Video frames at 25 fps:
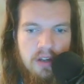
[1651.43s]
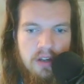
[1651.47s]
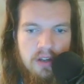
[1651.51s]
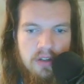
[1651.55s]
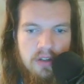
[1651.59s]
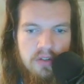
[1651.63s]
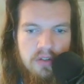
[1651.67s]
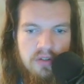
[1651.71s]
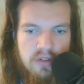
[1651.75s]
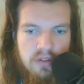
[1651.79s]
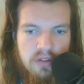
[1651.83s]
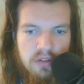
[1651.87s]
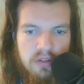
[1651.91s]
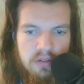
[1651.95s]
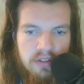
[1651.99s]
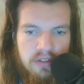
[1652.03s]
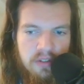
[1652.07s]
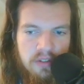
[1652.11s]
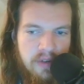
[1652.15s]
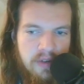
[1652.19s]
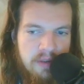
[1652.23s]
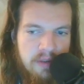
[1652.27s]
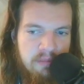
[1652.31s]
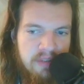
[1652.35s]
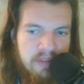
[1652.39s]
So the
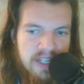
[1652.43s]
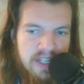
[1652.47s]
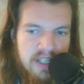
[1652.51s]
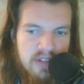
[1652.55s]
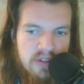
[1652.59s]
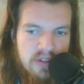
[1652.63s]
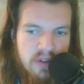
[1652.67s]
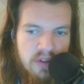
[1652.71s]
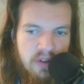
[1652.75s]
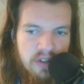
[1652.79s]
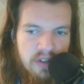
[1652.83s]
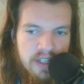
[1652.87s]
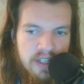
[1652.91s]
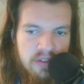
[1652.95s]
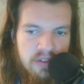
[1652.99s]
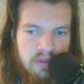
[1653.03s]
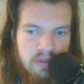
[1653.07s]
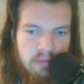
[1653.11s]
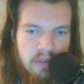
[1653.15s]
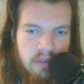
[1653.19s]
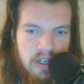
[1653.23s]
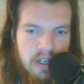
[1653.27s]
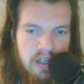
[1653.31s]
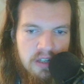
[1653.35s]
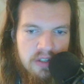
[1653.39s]
red bricks turn into
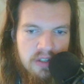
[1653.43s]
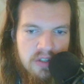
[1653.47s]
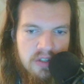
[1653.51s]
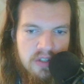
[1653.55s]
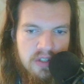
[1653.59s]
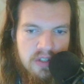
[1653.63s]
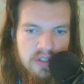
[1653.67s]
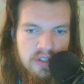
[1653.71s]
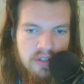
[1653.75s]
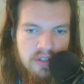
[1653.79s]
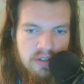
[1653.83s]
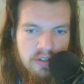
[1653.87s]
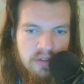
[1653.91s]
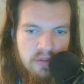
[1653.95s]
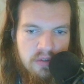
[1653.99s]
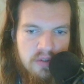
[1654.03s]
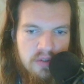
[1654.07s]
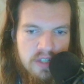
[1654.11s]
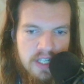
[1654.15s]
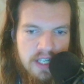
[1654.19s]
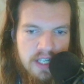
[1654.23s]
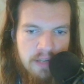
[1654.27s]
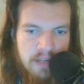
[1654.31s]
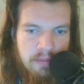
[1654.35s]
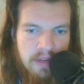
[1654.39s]
blocks. You
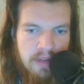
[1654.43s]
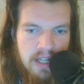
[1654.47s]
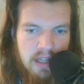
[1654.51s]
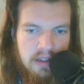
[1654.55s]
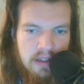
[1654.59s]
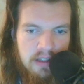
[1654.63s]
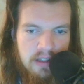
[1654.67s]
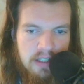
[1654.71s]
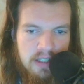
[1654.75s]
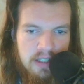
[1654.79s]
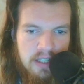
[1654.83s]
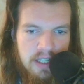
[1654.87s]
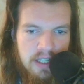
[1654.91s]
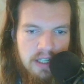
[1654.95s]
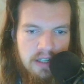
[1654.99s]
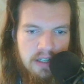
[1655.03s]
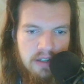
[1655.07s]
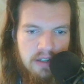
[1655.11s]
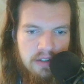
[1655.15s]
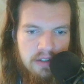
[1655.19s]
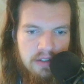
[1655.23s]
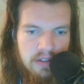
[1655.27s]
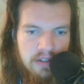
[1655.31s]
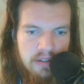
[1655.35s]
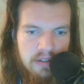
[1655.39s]
see the melting
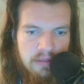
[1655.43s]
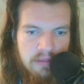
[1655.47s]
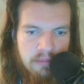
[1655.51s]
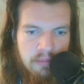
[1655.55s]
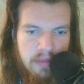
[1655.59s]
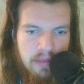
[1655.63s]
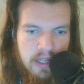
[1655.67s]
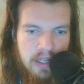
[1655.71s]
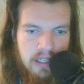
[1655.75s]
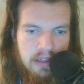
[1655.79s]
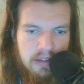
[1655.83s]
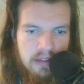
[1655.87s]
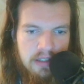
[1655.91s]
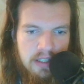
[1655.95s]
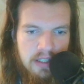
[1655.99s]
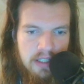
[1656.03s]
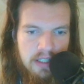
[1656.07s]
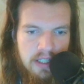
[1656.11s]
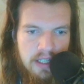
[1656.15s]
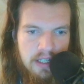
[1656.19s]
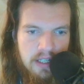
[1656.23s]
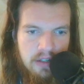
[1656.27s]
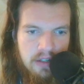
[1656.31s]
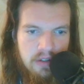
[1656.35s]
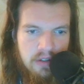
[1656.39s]
here,
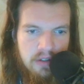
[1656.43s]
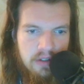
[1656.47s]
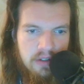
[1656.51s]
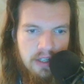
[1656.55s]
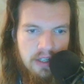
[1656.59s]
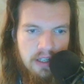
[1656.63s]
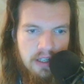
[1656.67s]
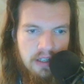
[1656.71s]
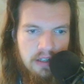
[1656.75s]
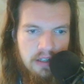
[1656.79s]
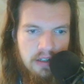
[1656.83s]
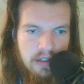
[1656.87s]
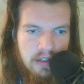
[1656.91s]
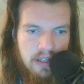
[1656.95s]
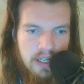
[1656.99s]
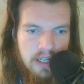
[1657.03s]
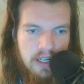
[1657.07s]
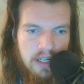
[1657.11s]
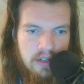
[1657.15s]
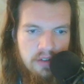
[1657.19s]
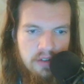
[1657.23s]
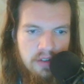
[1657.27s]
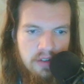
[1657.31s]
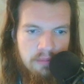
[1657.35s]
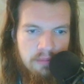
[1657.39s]
and
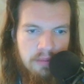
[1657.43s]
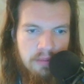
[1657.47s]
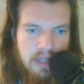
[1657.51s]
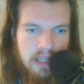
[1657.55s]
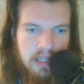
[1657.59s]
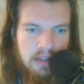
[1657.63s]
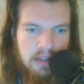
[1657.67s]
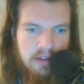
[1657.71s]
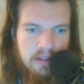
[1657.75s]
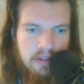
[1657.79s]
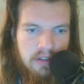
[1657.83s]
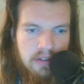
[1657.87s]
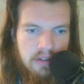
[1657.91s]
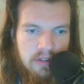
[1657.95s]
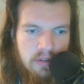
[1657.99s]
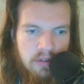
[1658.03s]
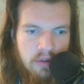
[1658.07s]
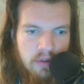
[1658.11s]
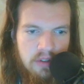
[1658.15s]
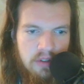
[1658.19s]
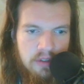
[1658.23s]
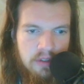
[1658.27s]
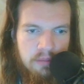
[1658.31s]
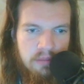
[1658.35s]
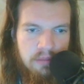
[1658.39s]
here it melted
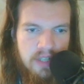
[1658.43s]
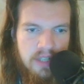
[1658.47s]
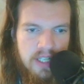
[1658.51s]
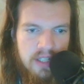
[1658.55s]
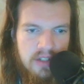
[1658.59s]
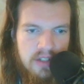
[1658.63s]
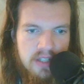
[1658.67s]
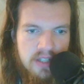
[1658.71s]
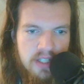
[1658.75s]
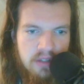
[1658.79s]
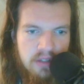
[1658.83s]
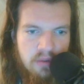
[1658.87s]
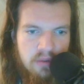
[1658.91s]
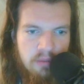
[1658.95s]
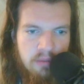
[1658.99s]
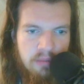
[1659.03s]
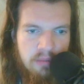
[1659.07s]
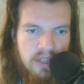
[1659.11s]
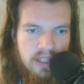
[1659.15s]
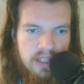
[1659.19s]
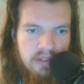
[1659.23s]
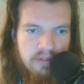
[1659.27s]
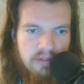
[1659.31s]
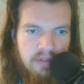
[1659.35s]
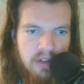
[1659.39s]
all the bricks into a
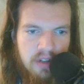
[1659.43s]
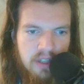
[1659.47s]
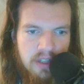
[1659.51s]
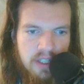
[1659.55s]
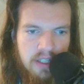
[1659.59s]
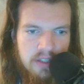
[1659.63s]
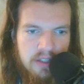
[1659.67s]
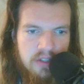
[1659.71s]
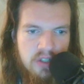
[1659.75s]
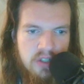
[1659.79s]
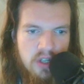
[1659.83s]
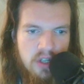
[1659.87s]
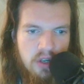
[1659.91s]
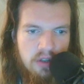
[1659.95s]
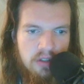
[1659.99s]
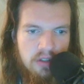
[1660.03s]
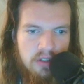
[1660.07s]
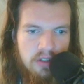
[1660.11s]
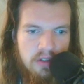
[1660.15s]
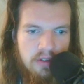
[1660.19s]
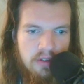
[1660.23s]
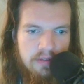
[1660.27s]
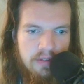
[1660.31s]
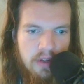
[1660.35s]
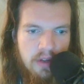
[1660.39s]
big fucking
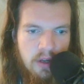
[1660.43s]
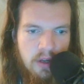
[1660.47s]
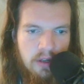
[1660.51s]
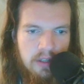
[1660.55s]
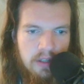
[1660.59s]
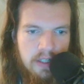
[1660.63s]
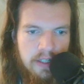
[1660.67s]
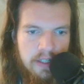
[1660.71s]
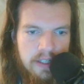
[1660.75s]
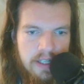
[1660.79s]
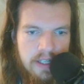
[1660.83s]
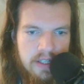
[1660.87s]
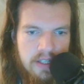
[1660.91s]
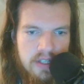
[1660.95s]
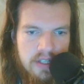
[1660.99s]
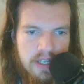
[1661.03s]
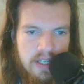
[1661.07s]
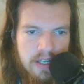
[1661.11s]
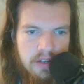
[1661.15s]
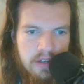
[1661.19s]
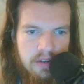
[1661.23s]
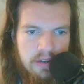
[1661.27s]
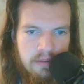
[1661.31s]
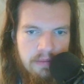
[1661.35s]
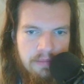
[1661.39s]
chunk of ugliness
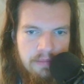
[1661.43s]
here.